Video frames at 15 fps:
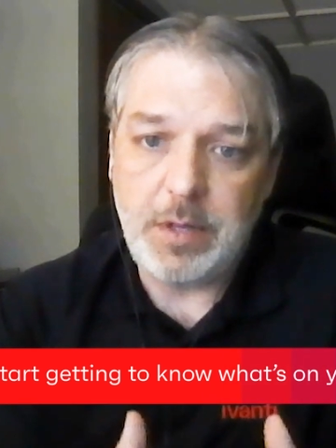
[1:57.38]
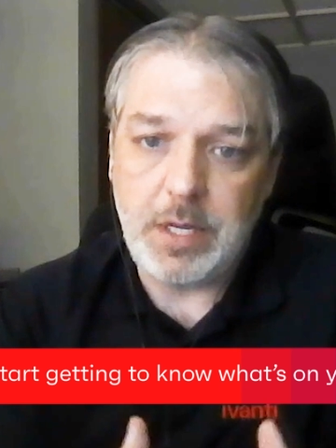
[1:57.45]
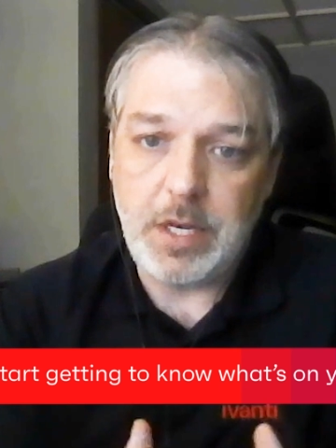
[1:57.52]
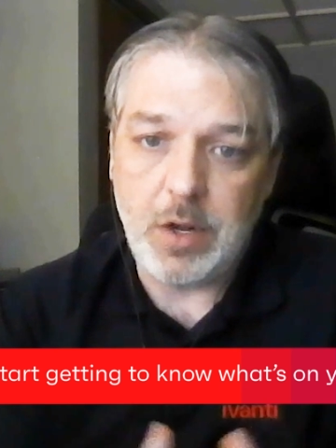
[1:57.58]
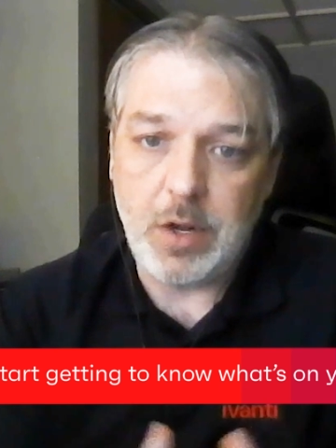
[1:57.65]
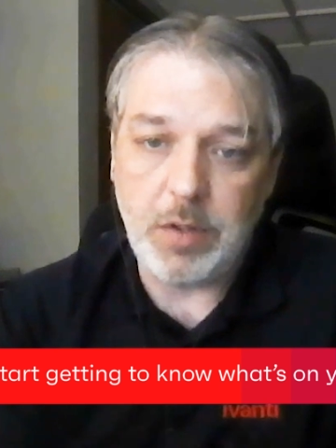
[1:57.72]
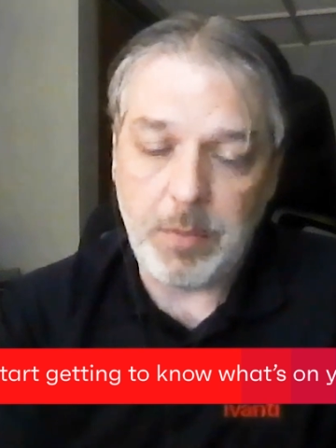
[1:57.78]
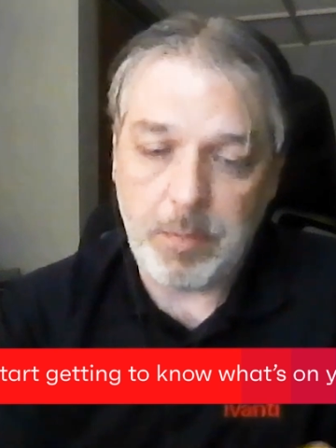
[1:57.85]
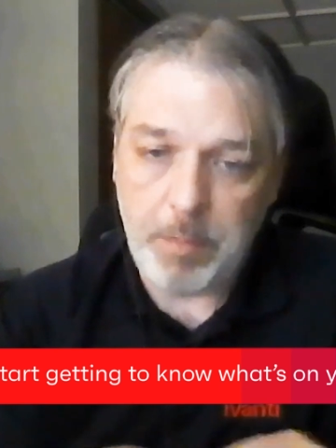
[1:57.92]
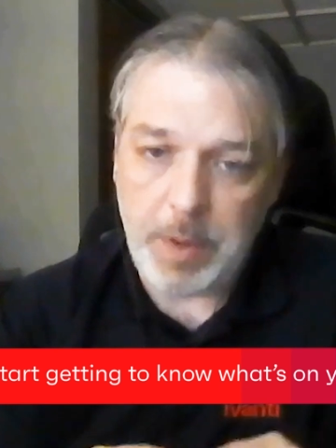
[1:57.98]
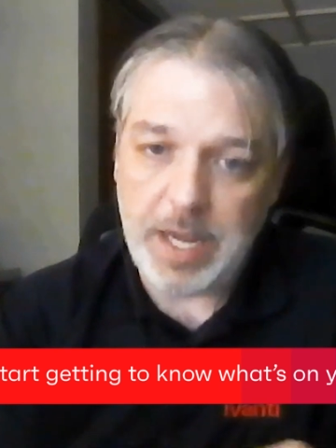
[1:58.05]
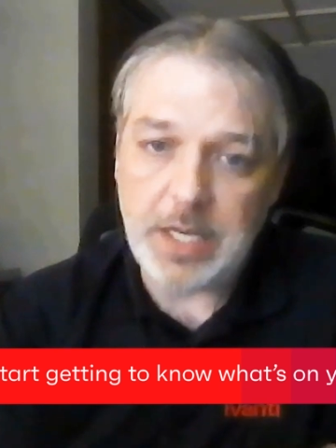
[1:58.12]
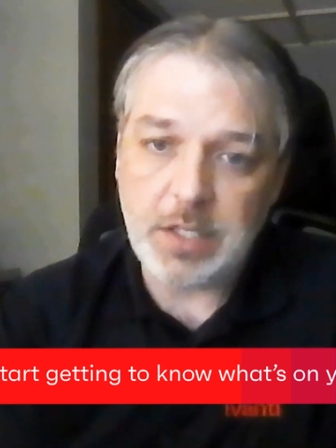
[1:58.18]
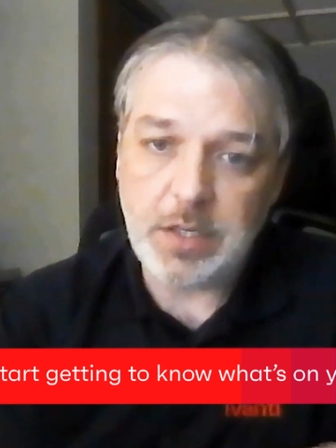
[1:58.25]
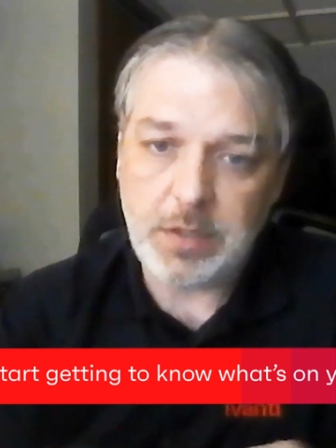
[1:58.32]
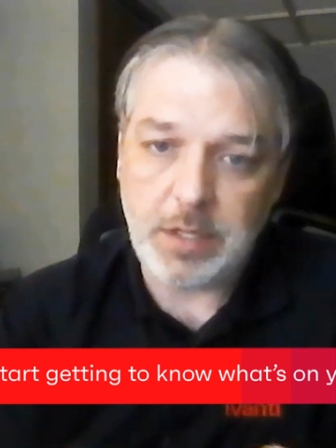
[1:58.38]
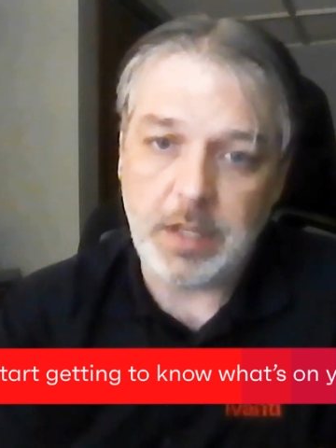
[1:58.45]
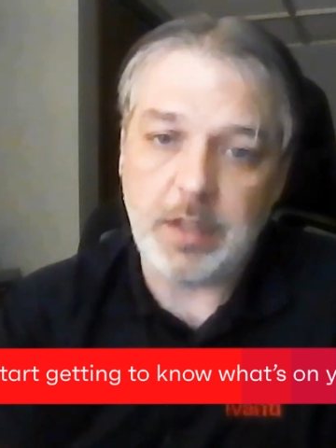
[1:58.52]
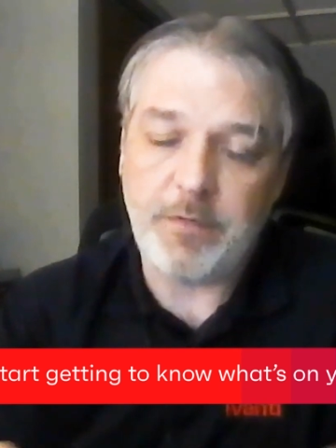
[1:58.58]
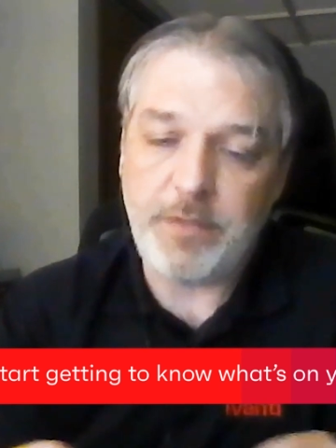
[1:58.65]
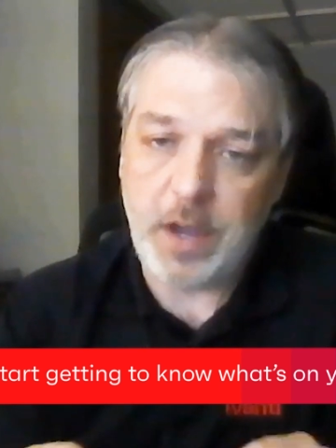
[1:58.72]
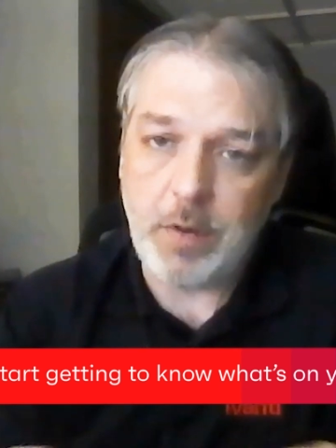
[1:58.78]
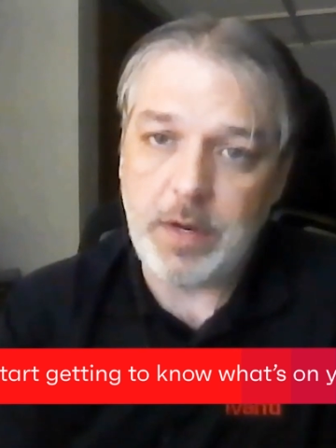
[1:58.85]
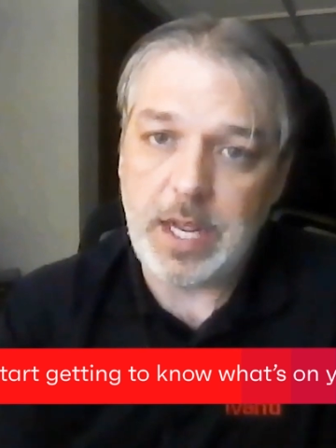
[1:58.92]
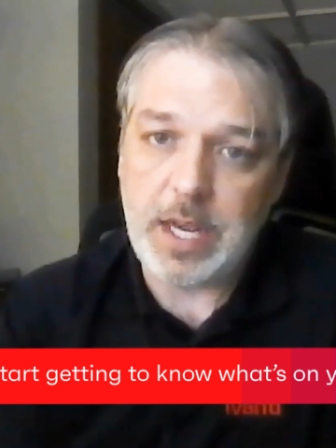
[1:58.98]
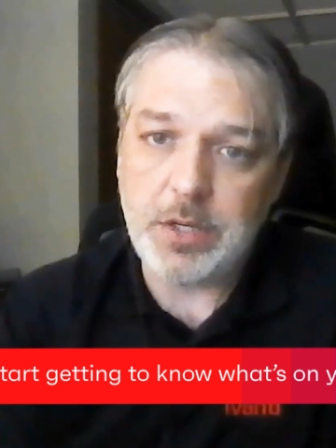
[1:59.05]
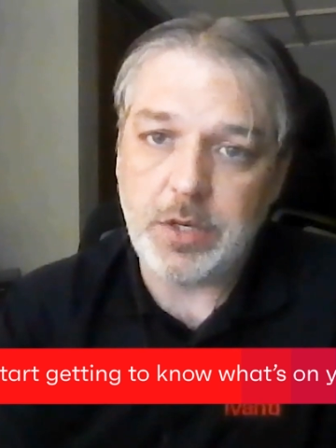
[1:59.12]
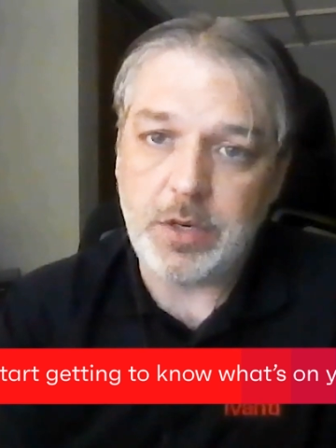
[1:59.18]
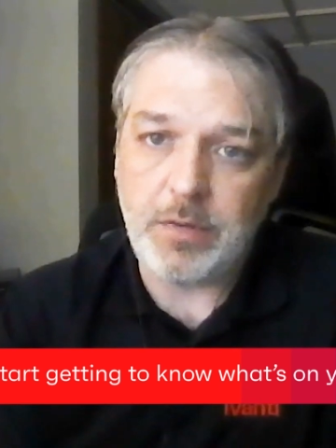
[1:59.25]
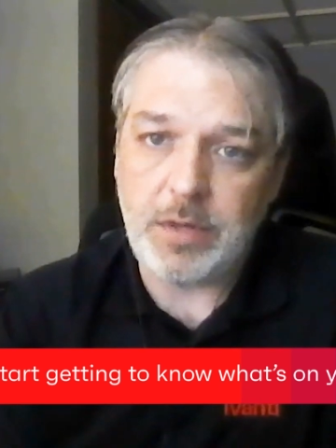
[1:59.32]
you know the base the
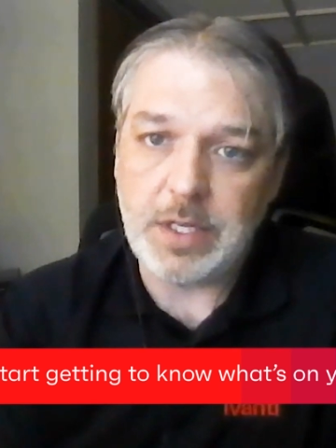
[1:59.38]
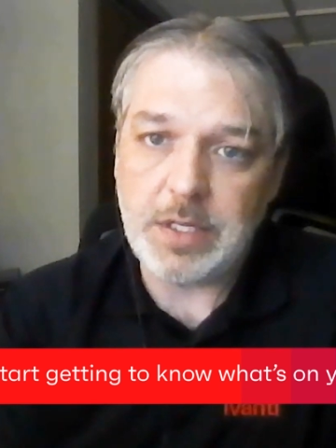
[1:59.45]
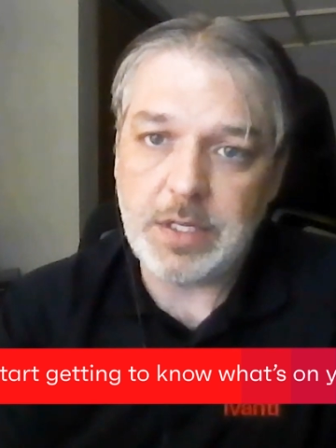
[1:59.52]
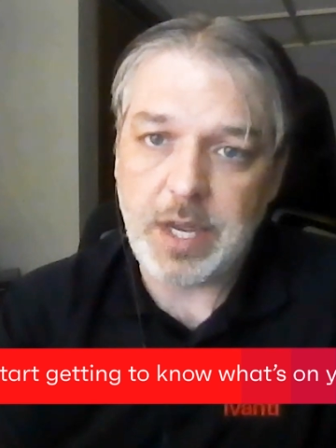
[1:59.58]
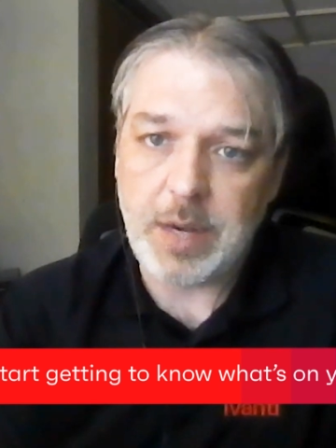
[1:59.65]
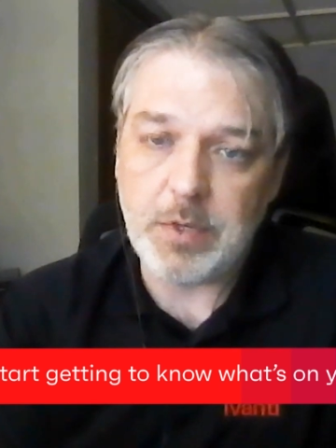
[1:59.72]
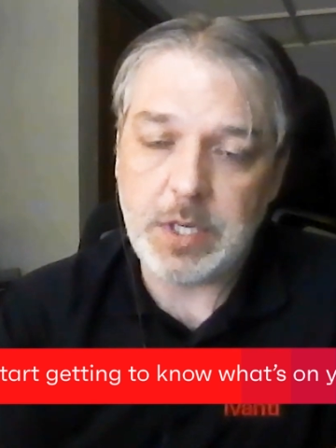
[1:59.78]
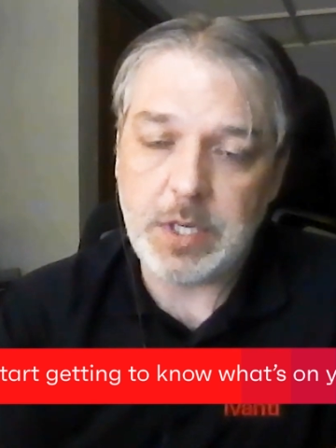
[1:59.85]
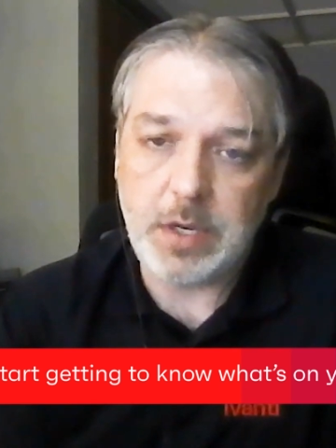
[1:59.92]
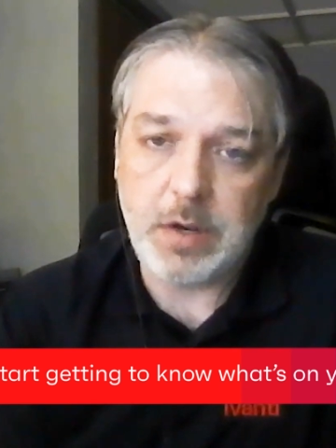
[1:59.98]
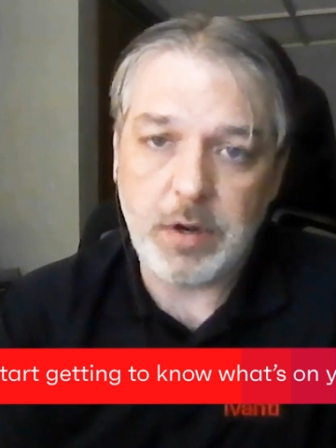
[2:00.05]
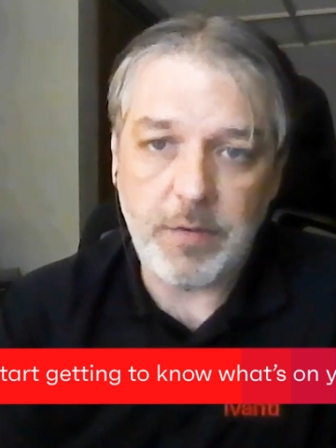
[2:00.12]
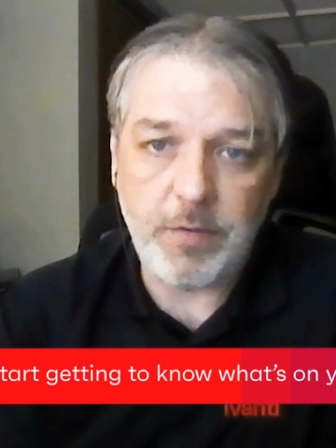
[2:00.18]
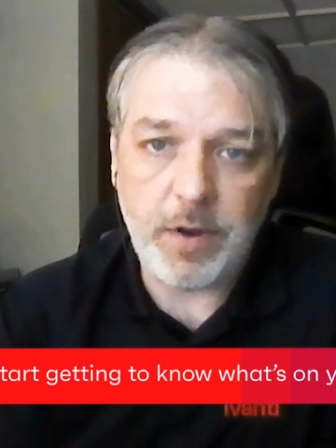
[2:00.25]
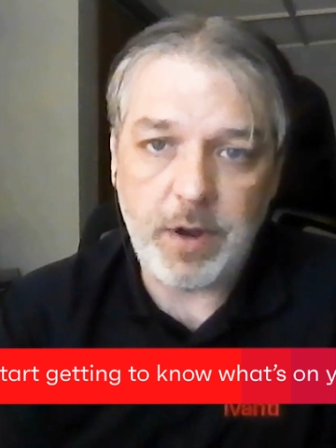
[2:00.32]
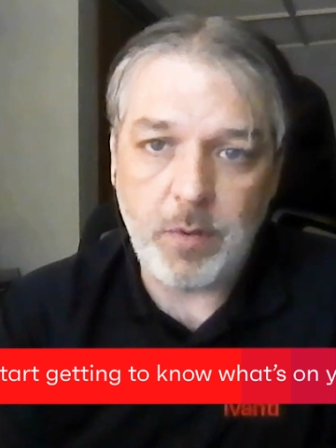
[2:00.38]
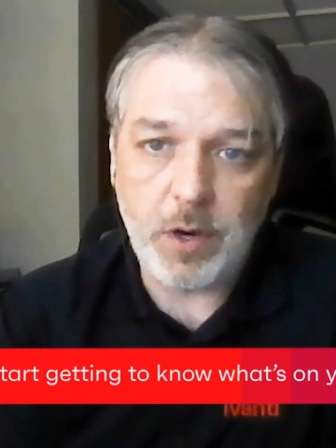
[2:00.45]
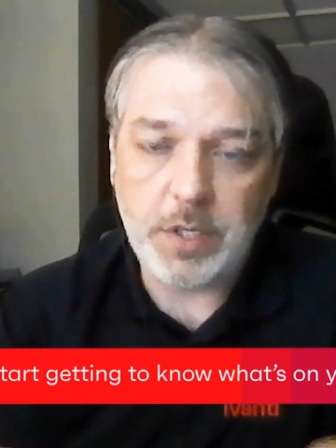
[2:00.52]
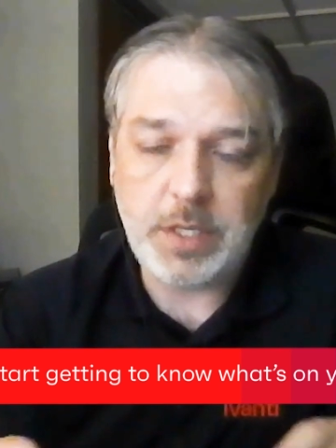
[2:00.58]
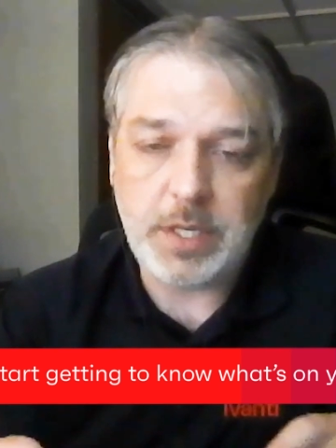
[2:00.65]
foundation of these cybersecurity frameworks